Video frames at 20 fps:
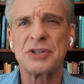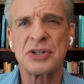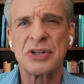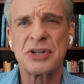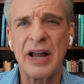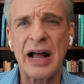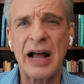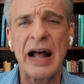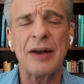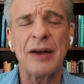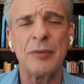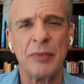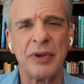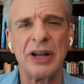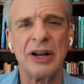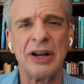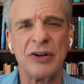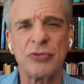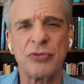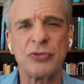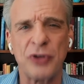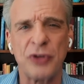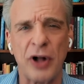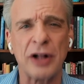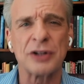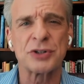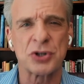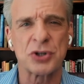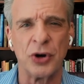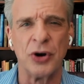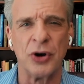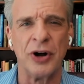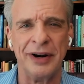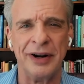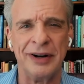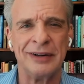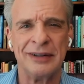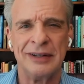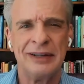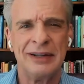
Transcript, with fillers: not mean a falsehood